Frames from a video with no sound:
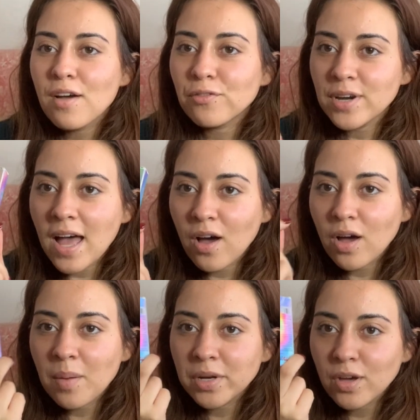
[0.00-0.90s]
For now,
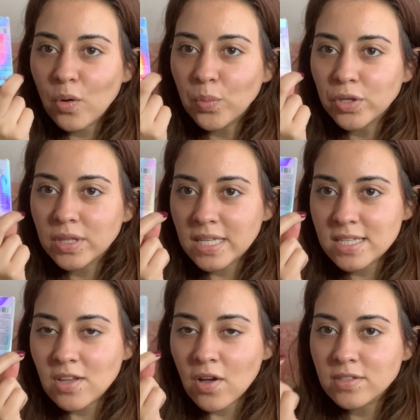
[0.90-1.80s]
I'm gonna go put
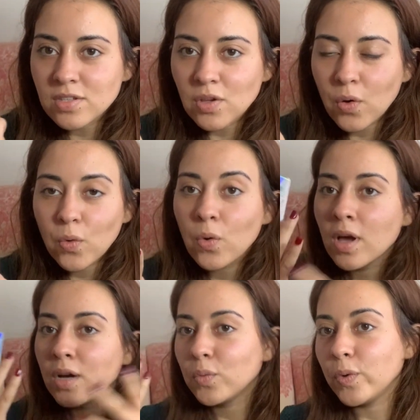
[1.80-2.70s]
these on so
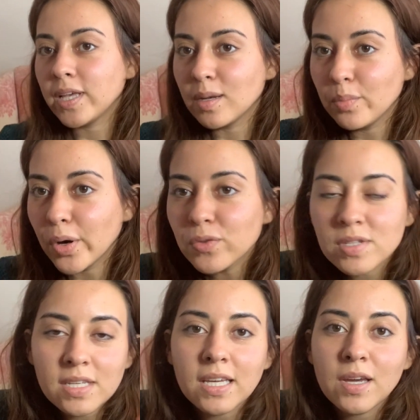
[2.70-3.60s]
we can both
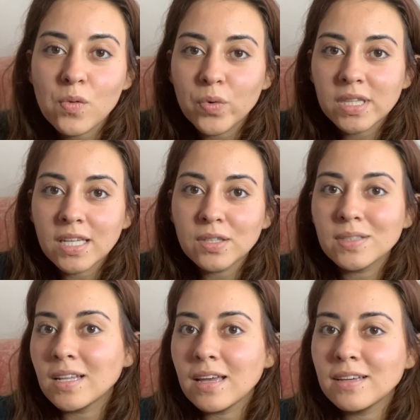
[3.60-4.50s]
see what they look
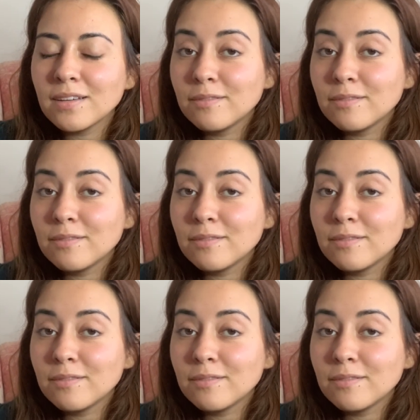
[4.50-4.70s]
like.